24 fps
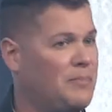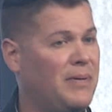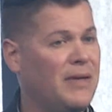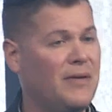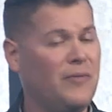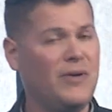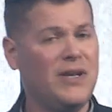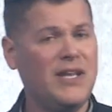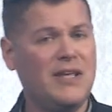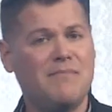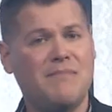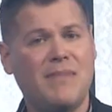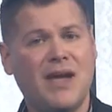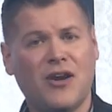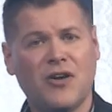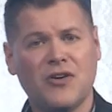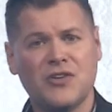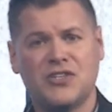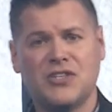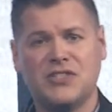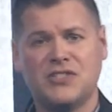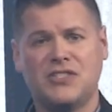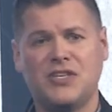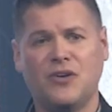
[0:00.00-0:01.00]
We need
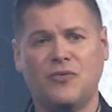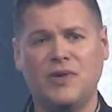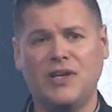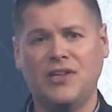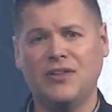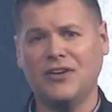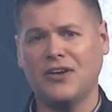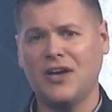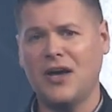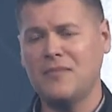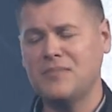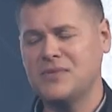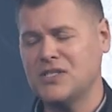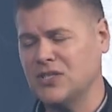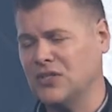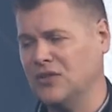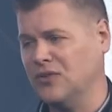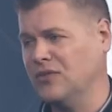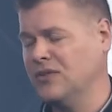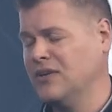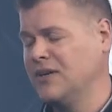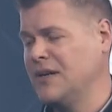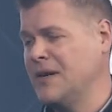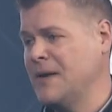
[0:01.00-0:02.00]
marriages that we look up to.
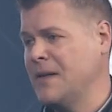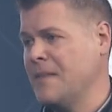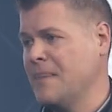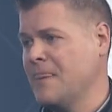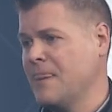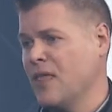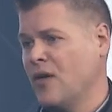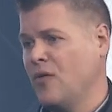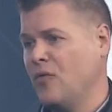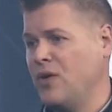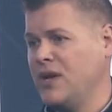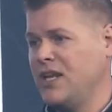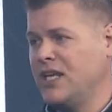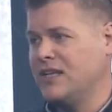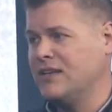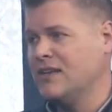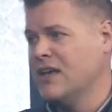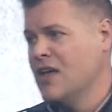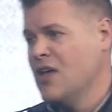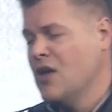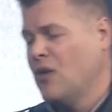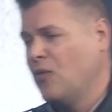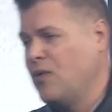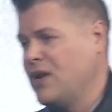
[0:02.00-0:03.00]
We
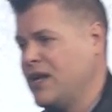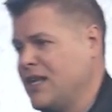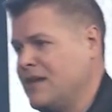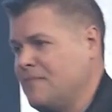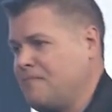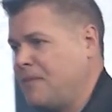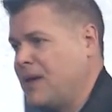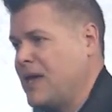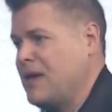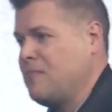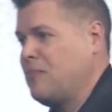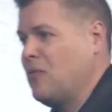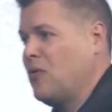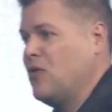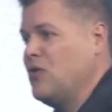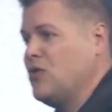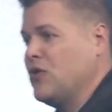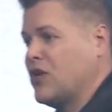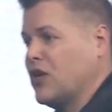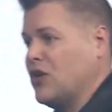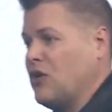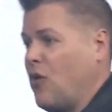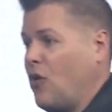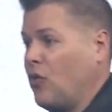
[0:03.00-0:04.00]
need people who
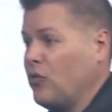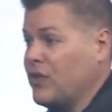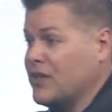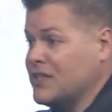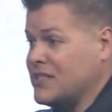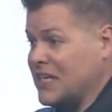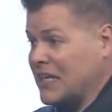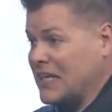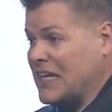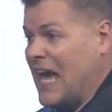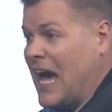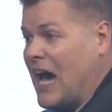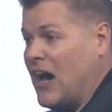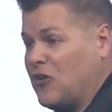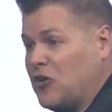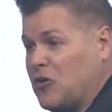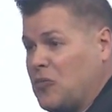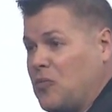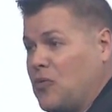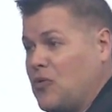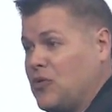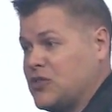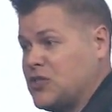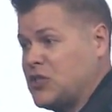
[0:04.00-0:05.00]
can hold us
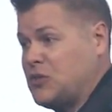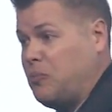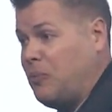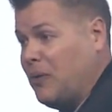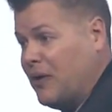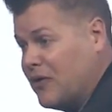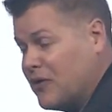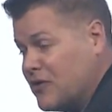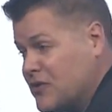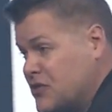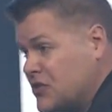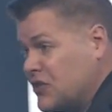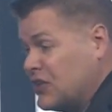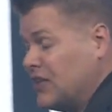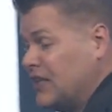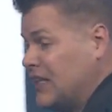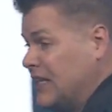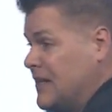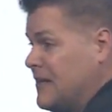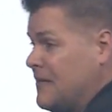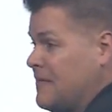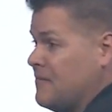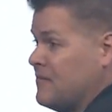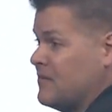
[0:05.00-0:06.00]
accountable
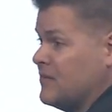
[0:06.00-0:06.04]
spiritually.